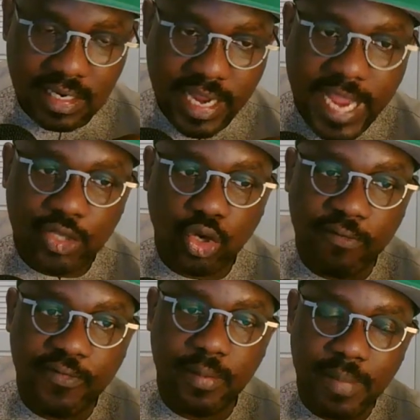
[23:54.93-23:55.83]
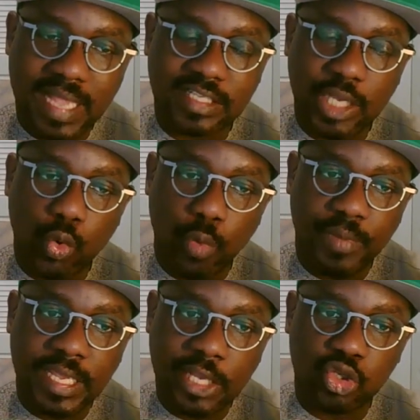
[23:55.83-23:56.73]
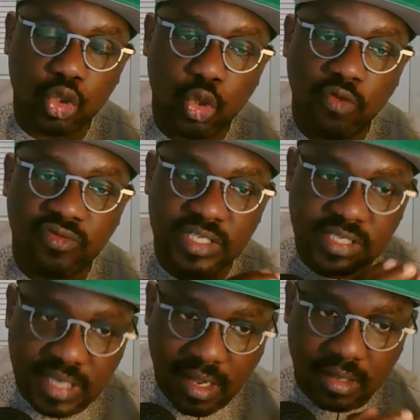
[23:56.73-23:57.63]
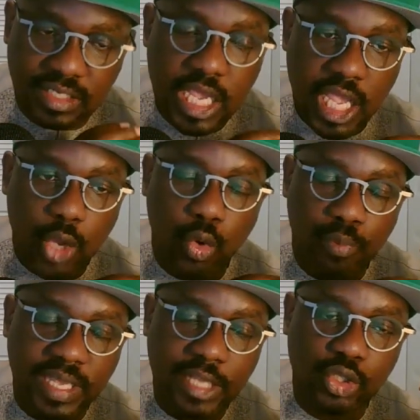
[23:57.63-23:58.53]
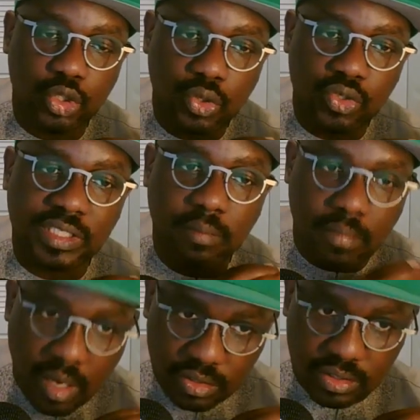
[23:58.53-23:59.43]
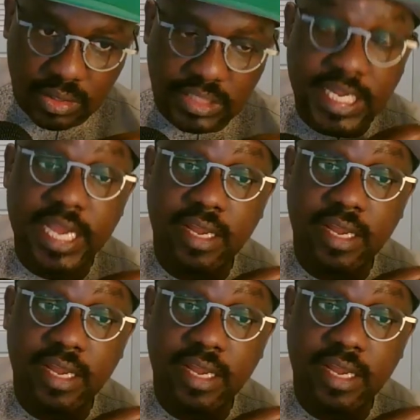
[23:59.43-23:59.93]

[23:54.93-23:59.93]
Atrophy means it will begin to lose the cells, it will begin to lose the muscles in